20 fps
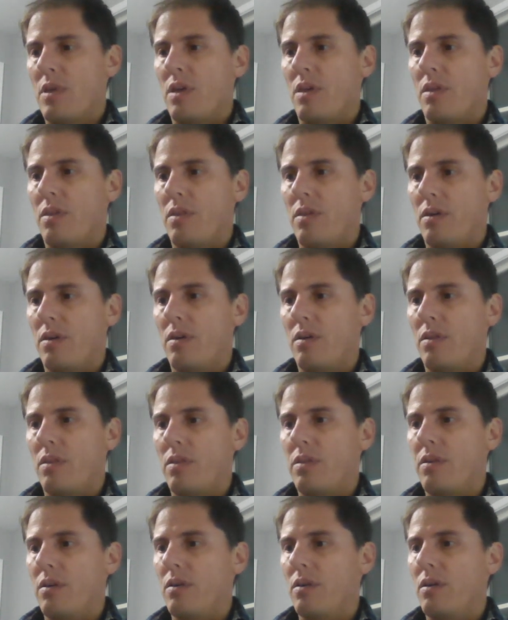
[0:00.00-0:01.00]

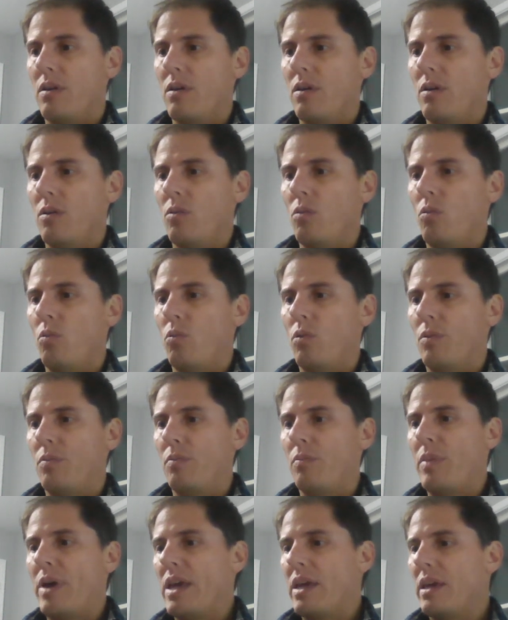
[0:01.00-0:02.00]
the
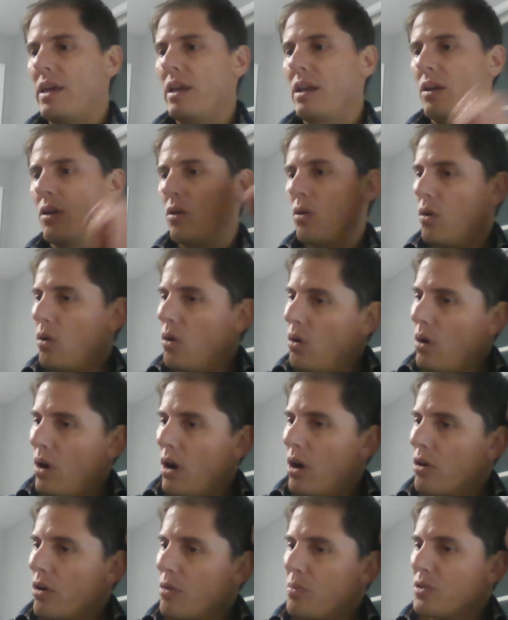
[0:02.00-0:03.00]
when baking
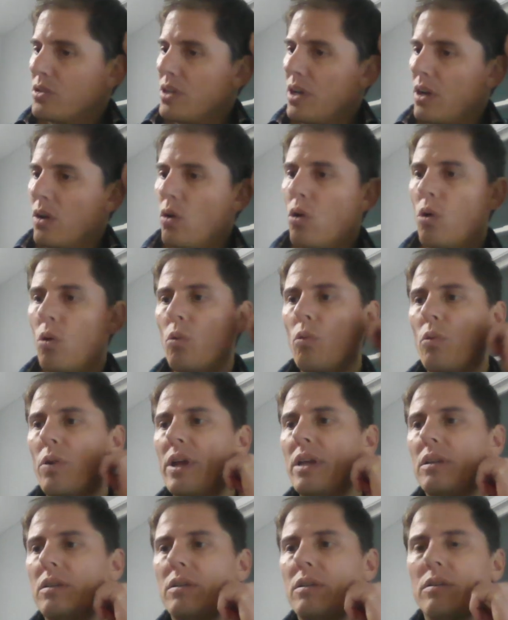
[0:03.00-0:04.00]
100% whole
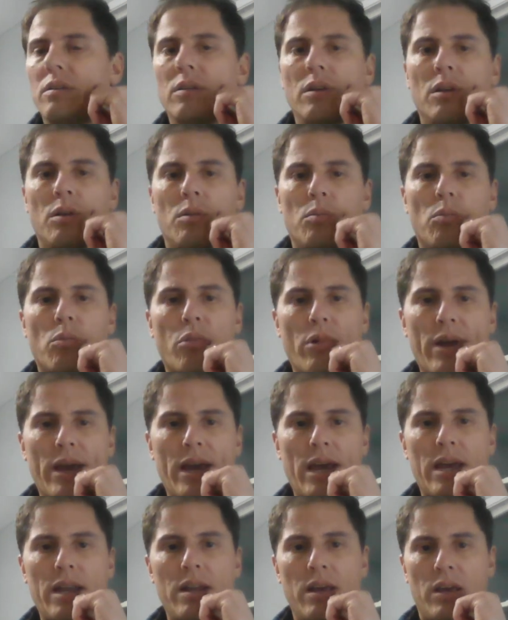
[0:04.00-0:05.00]
wheat
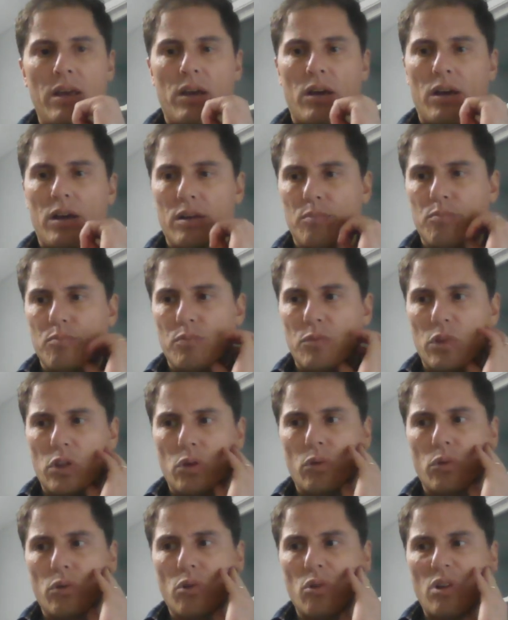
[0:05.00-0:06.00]
bread,
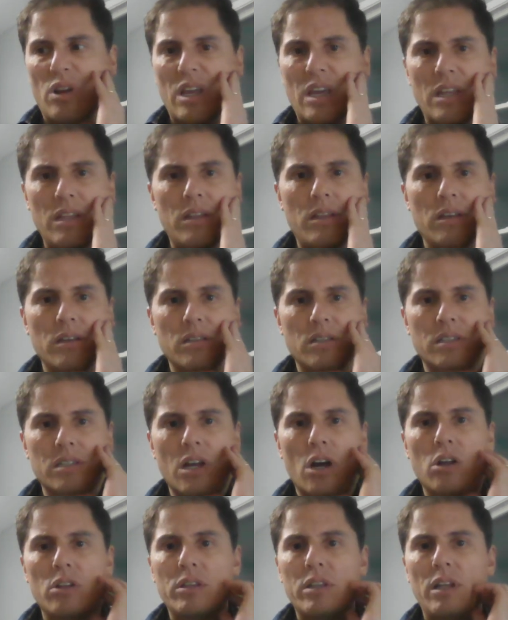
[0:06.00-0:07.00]
you don't need the
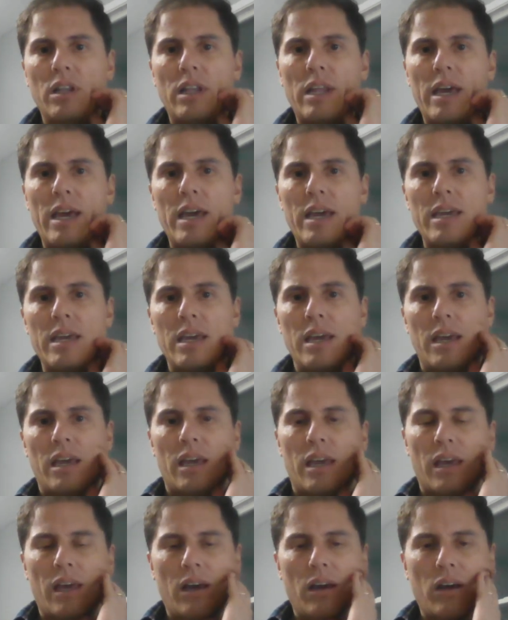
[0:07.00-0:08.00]
salt delay
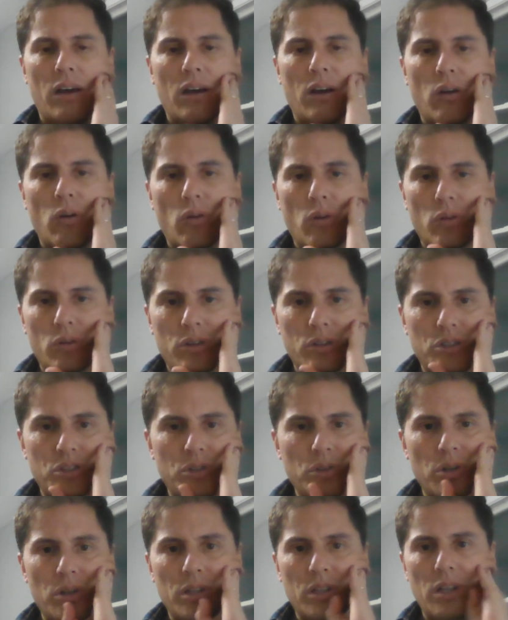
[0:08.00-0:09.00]
or the
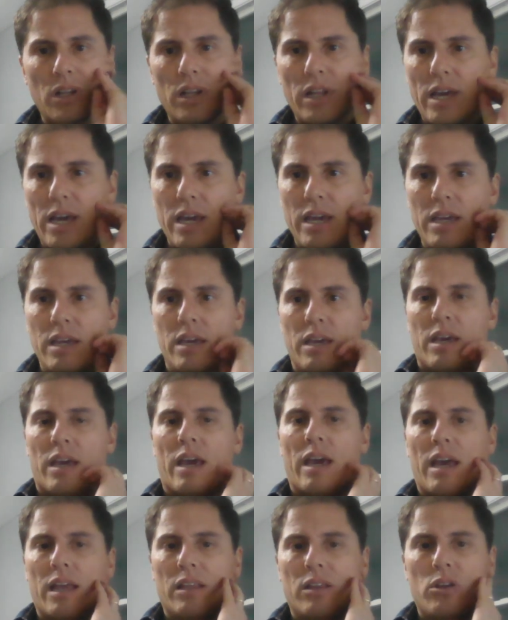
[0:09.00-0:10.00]
sugar delay,
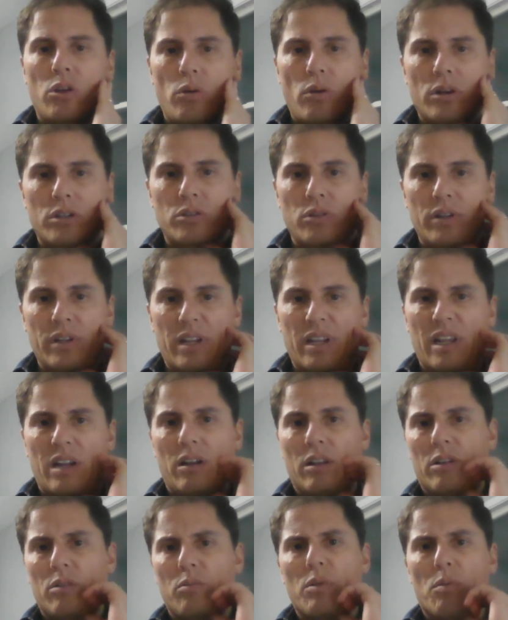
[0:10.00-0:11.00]
and you actually need
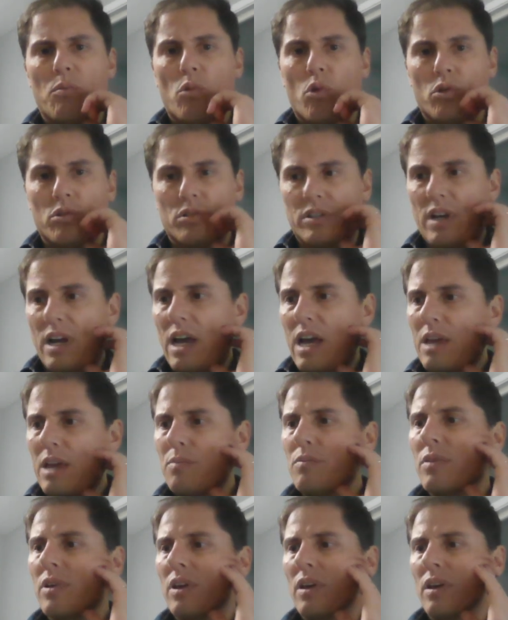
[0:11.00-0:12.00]
a little bit more
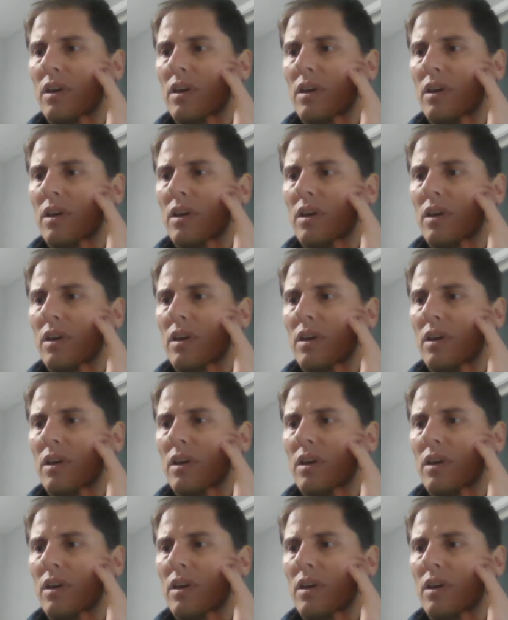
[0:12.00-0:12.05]
time.